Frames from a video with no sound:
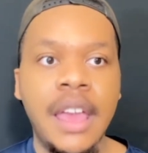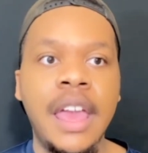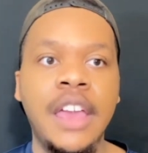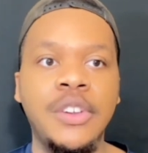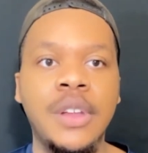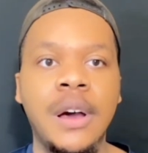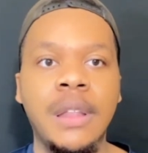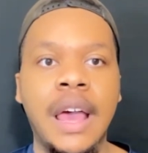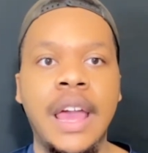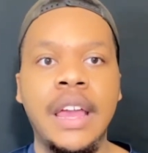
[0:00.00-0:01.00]
And you know,
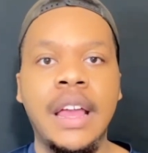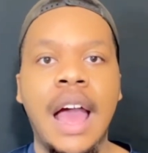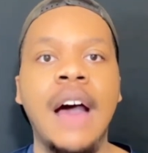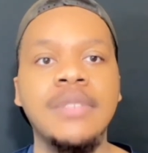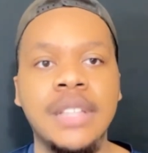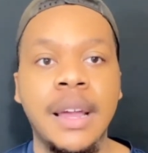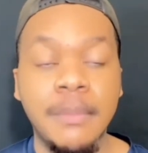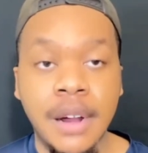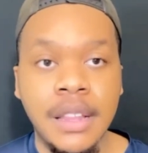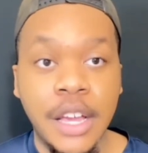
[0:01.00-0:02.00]
like I was like,
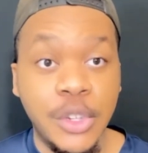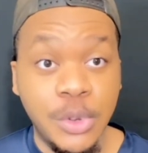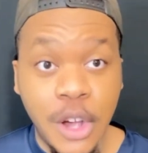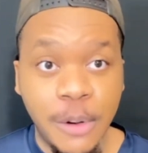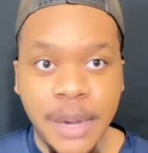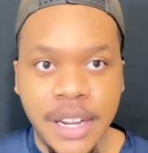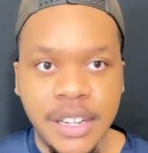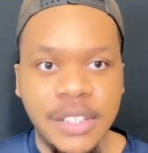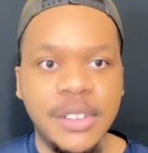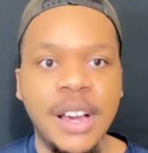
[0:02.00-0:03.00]
bro, like you know better.
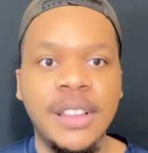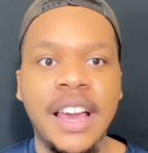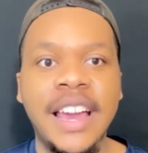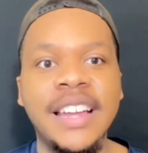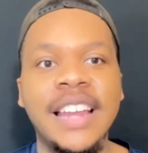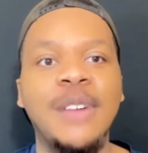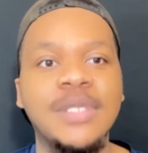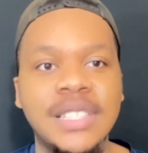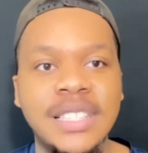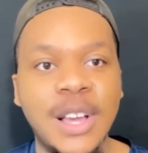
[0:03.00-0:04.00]
You know, like that was
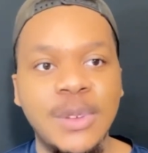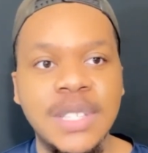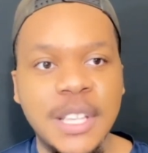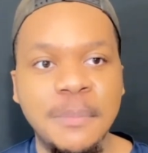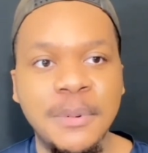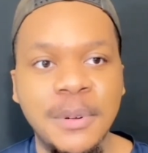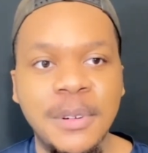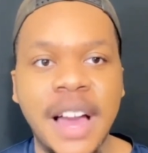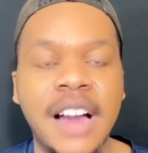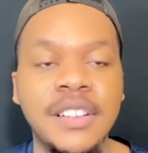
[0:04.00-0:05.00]
just so simple.
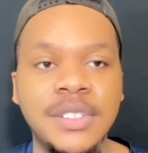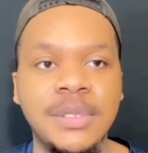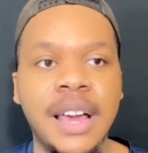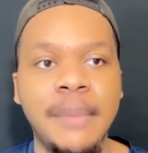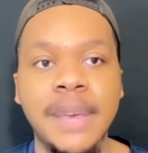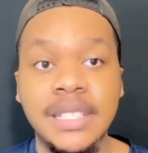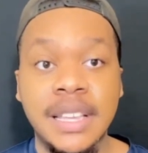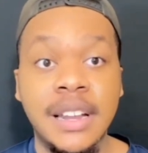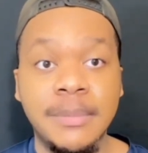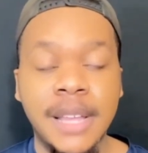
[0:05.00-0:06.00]
How could you like mess
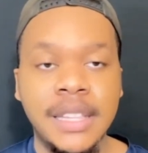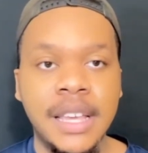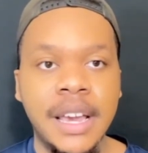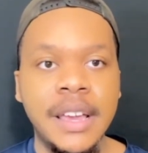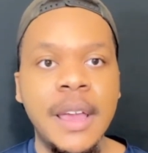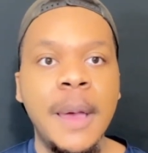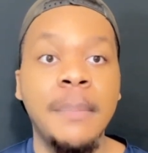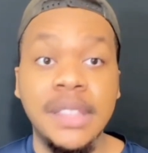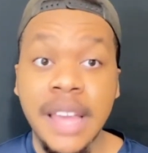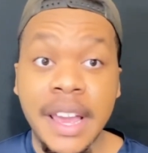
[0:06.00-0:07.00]
that up like that?
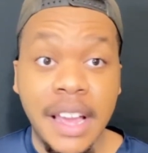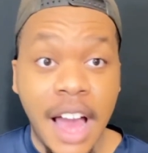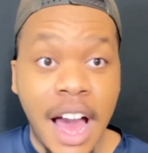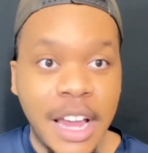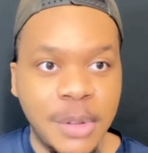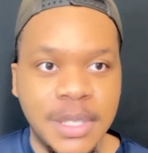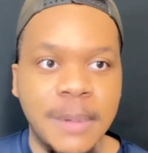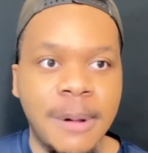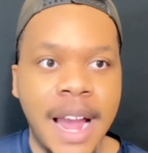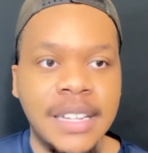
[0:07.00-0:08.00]
But thank God it was the
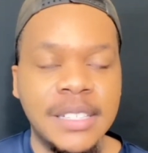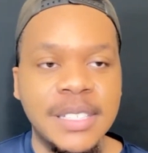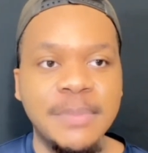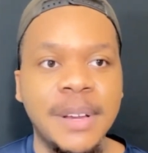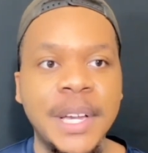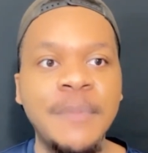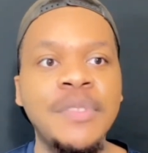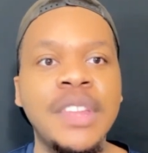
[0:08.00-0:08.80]
practice. But